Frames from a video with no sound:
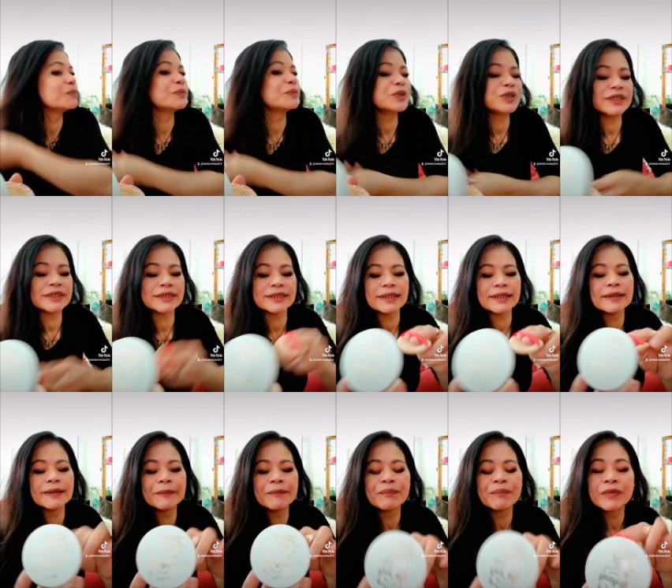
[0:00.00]
put
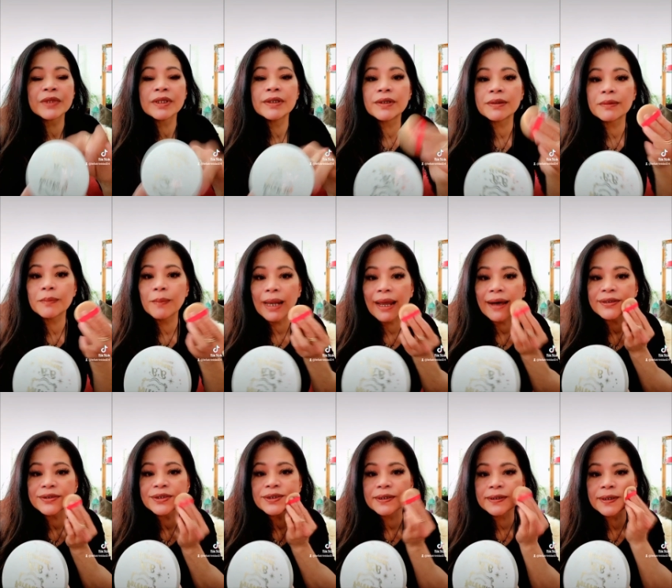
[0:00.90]
your
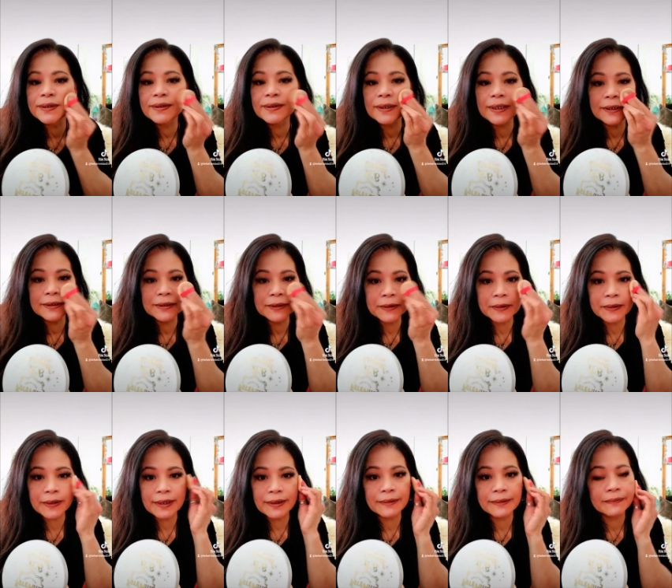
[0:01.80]
blush on and
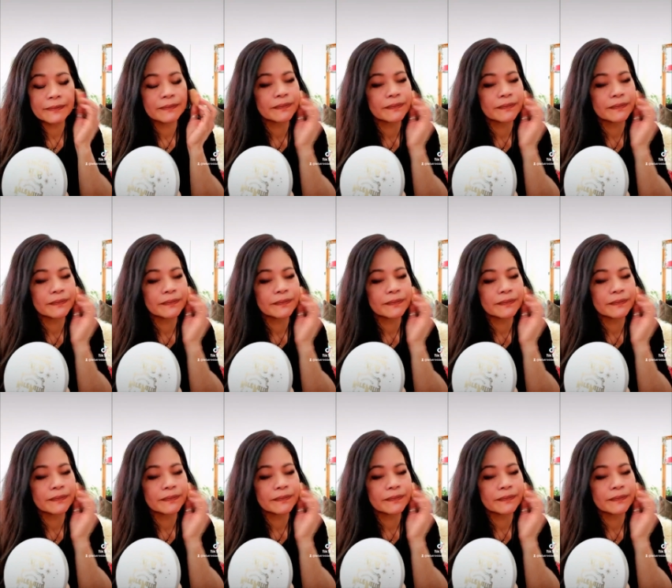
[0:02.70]
your